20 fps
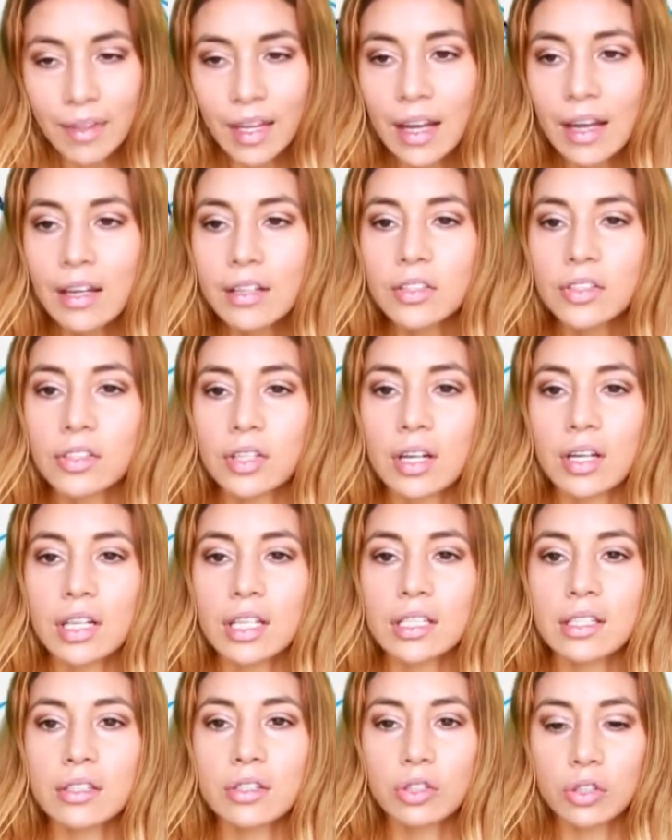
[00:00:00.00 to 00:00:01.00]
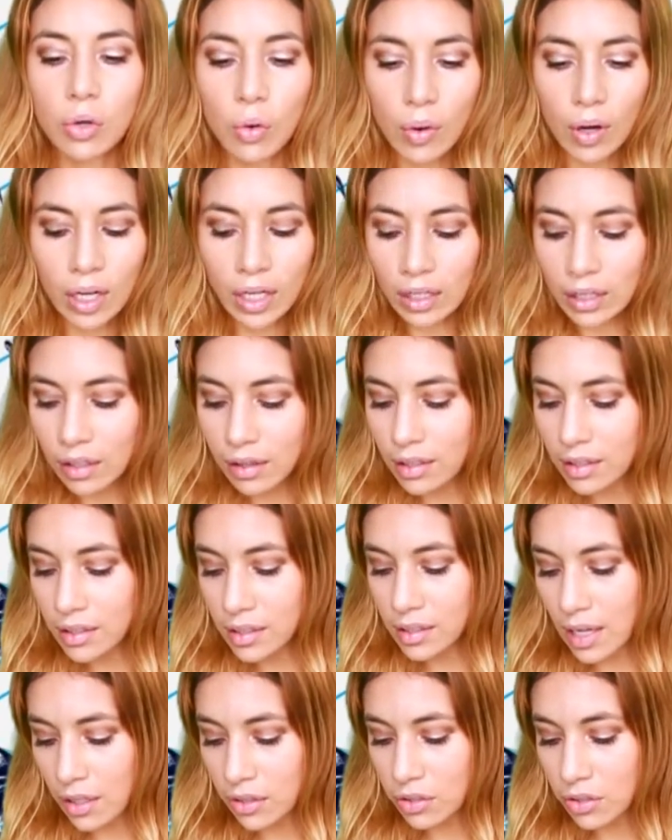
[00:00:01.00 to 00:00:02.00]
Sun is enjoying the
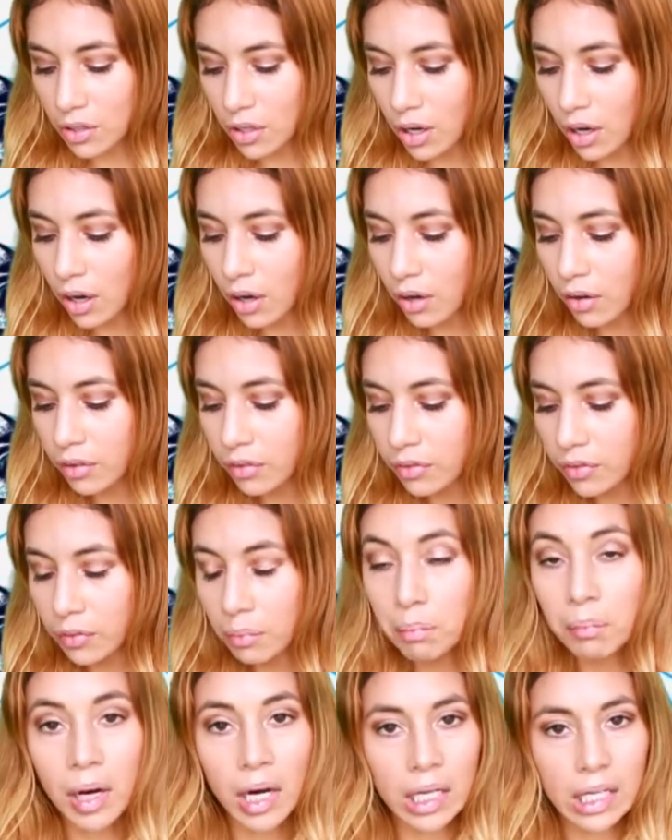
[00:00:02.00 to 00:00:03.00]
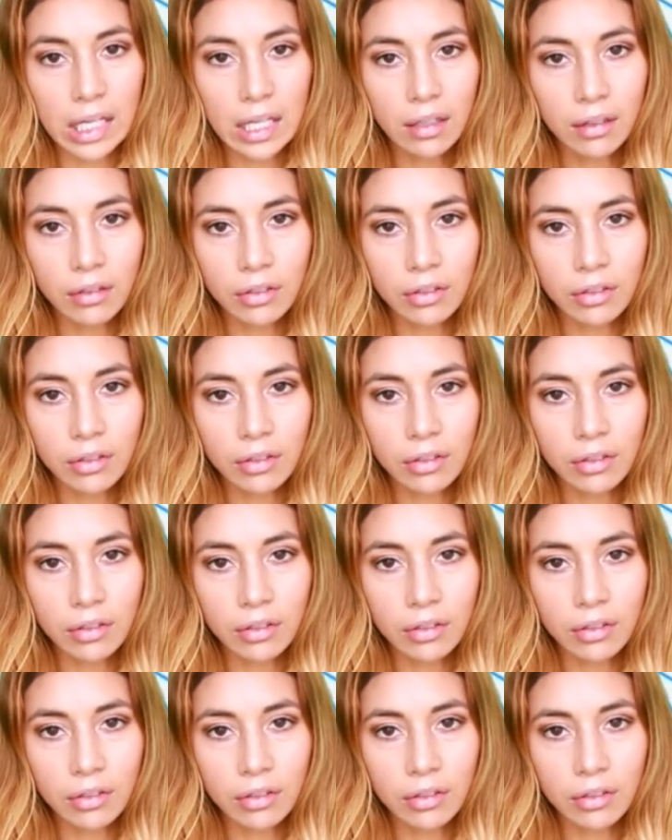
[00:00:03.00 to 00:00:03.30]
sector of money.